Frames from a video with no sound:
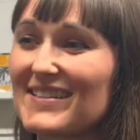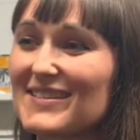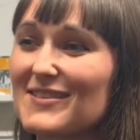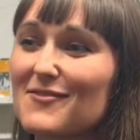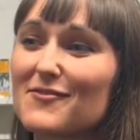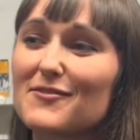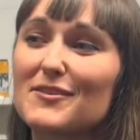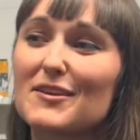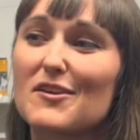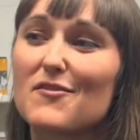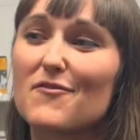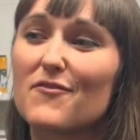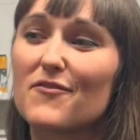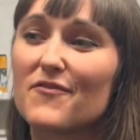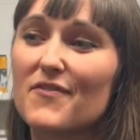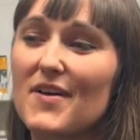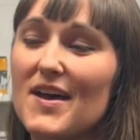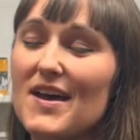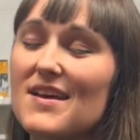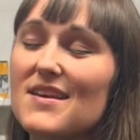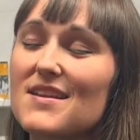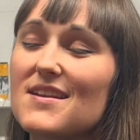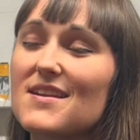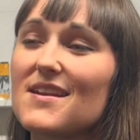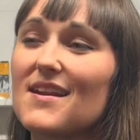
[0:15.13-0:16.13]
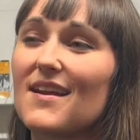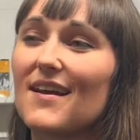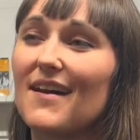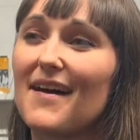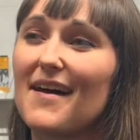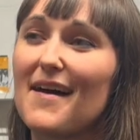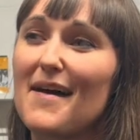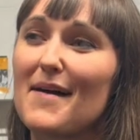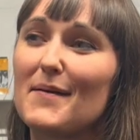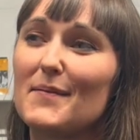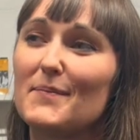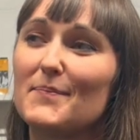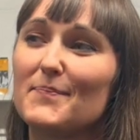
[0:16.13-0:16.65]
It's a really fun
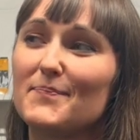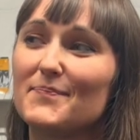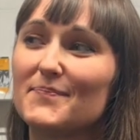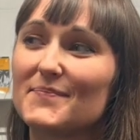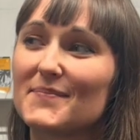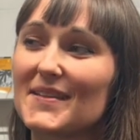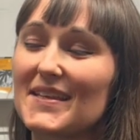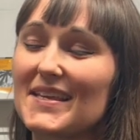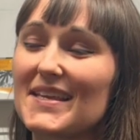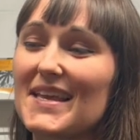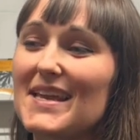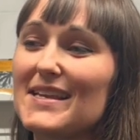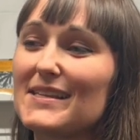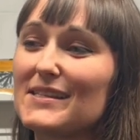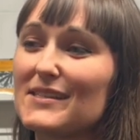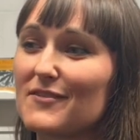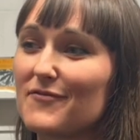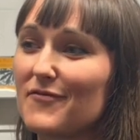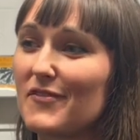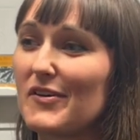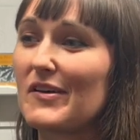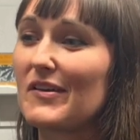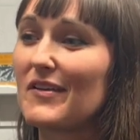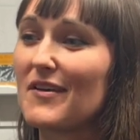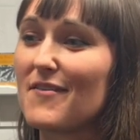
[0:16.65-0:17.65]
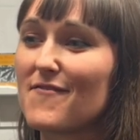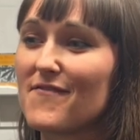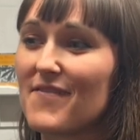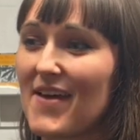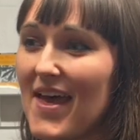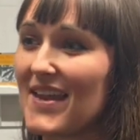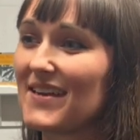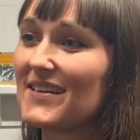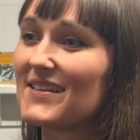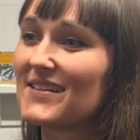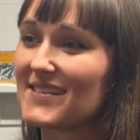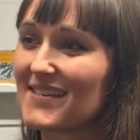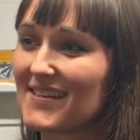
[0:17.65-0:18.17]
um, Gainesville
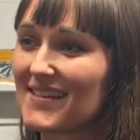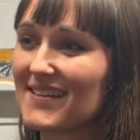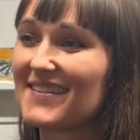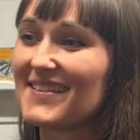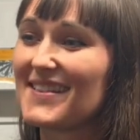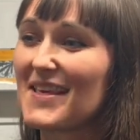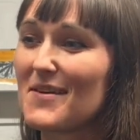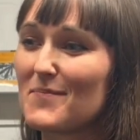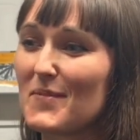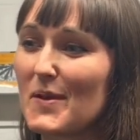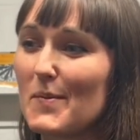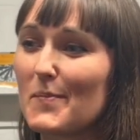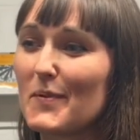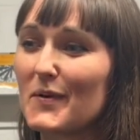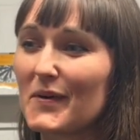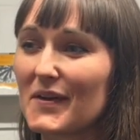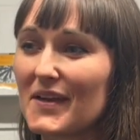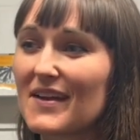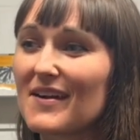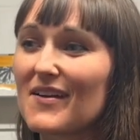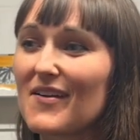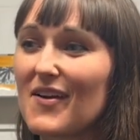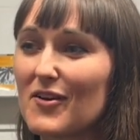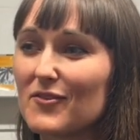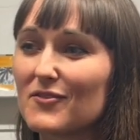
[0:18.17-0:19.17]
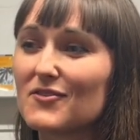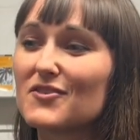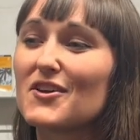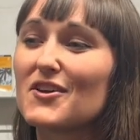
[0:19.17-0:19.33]
event that people can go